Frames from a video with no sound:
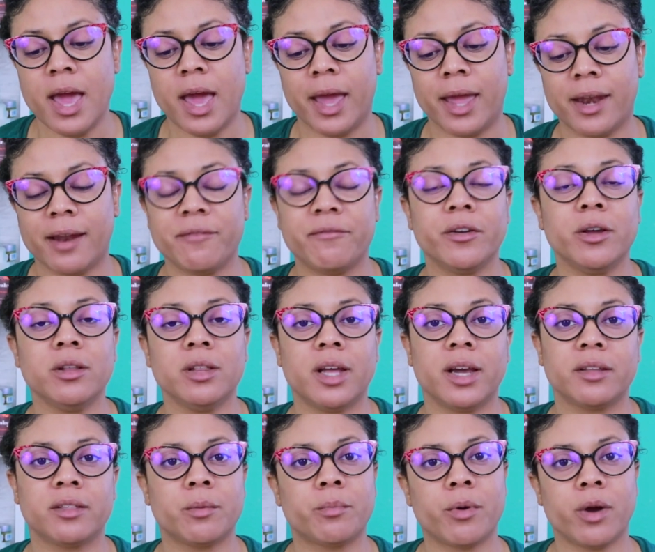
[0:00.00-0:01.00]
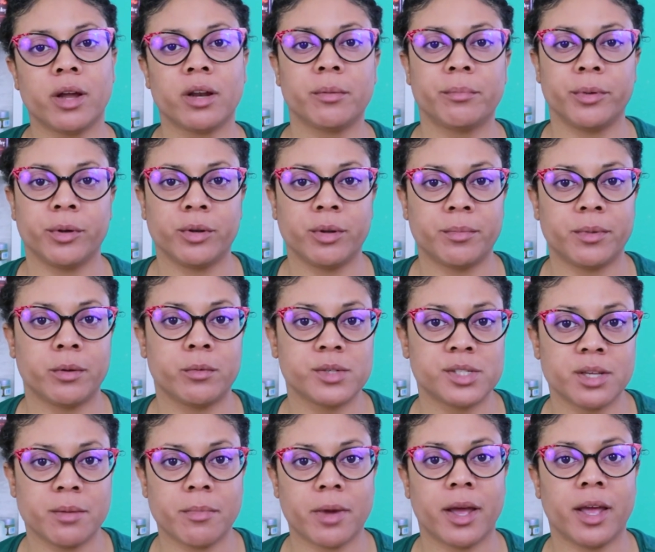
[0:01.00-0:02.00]
And I felt like the product buildup that
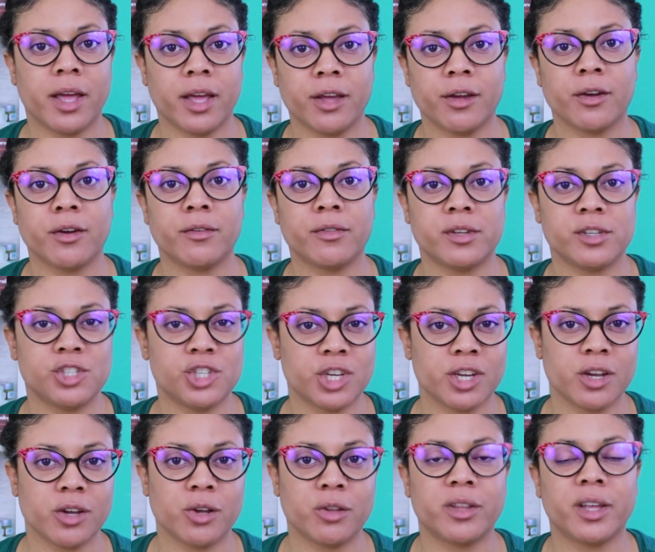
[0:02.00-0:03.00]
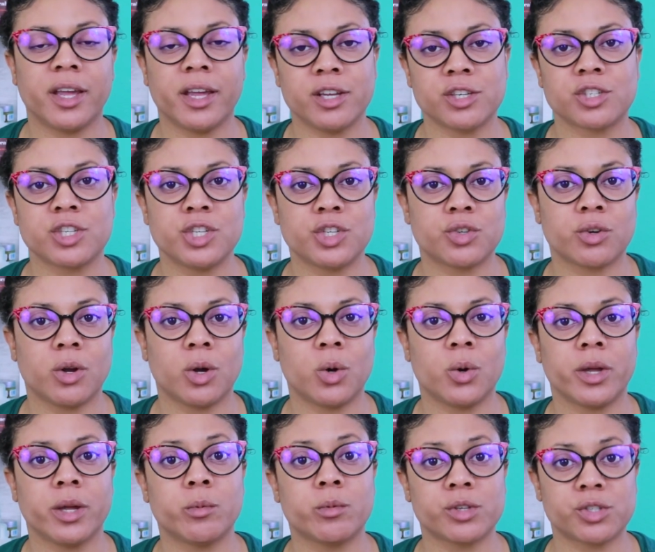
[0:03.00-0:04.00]
was in my hair, the gel, the edge
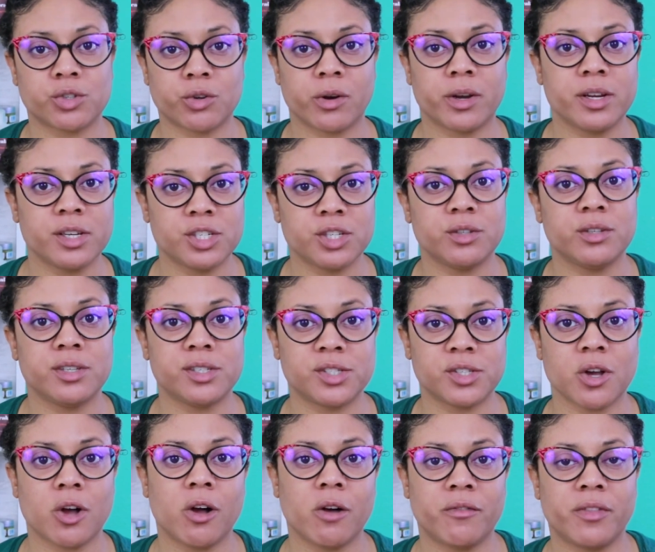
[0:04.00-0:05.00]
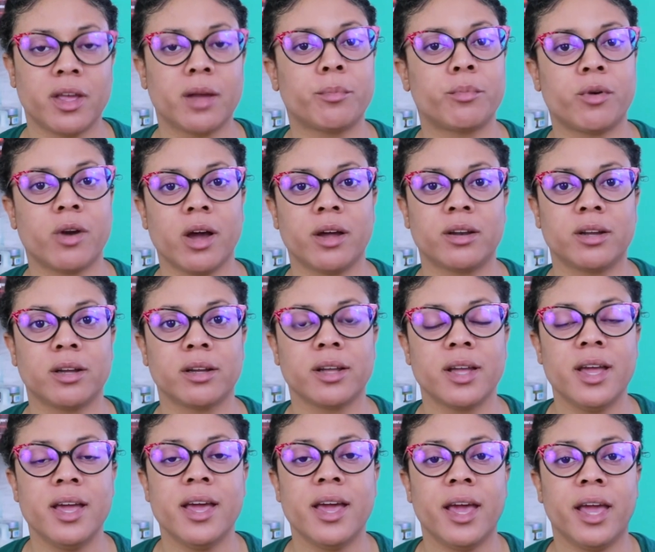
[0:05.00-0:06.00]
control, it was starting to dissolve that product
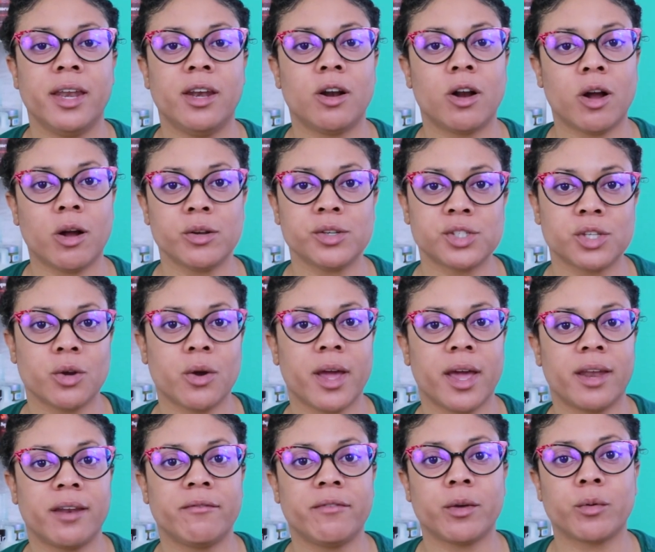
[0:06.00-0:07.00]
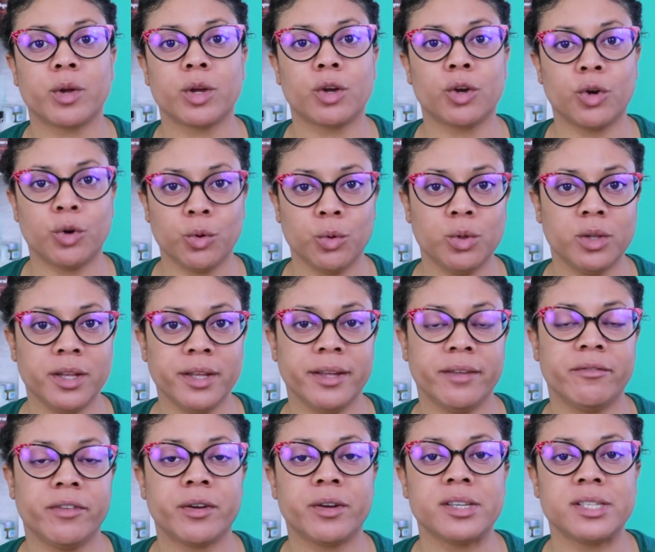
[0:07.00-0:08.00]
and it also had a very cooling
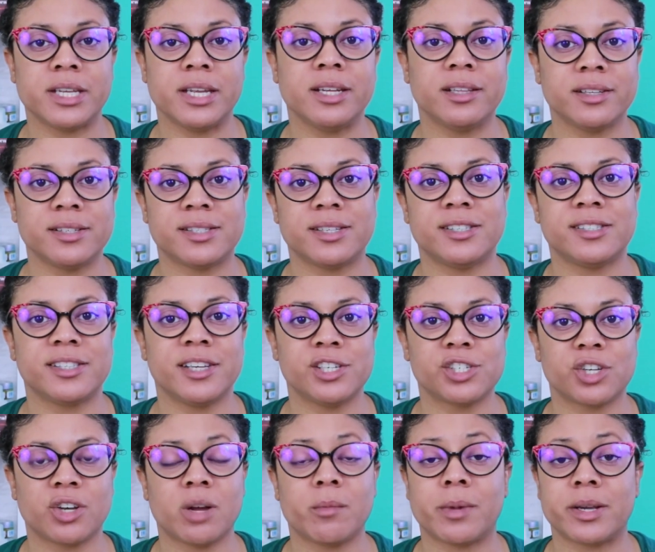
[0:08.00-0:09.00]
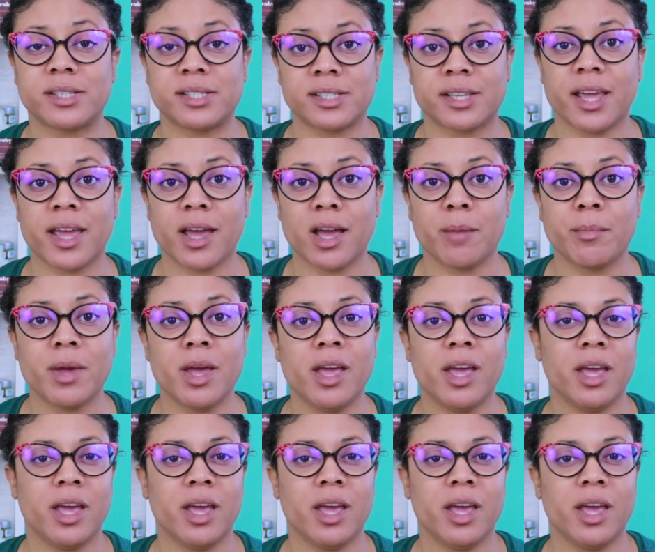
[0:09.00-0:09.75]
and very tingling sensation on my scalp.